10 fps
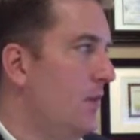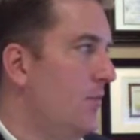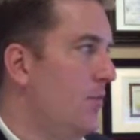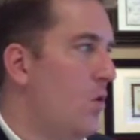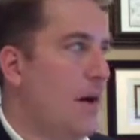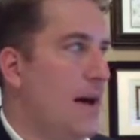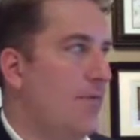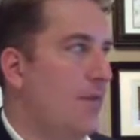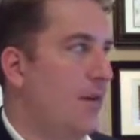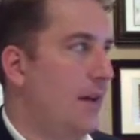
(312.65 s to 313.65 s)
More
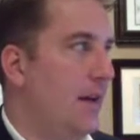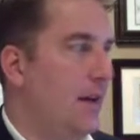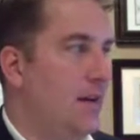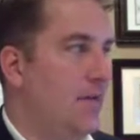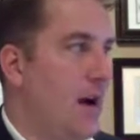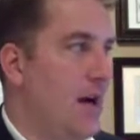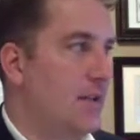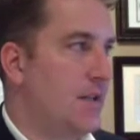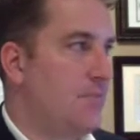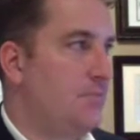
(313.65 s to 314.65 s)
everything on the
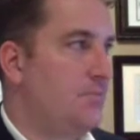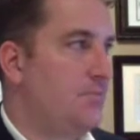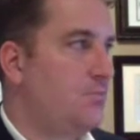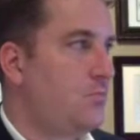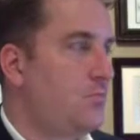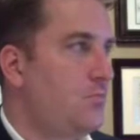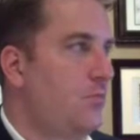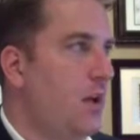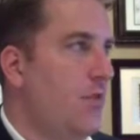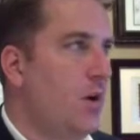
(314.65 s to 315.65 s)
Verizon.
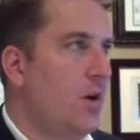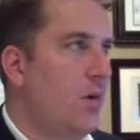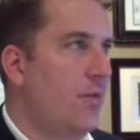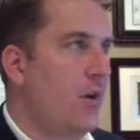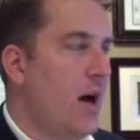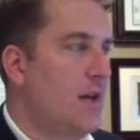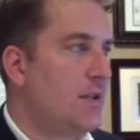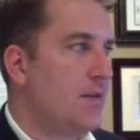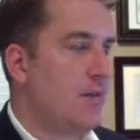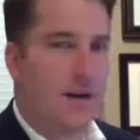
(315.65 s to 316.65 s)
If you go to the
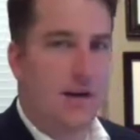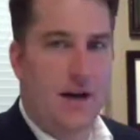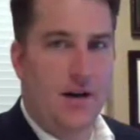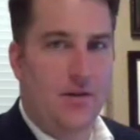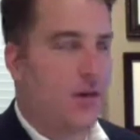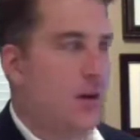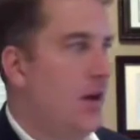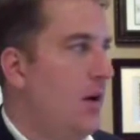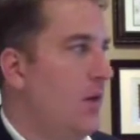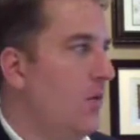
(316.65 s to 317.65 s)
Verizon right now,
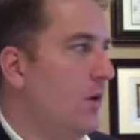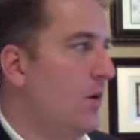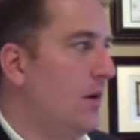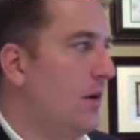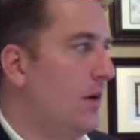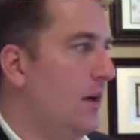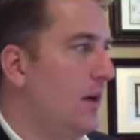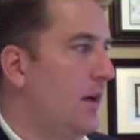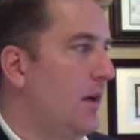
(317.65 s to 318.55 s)
we're going to look,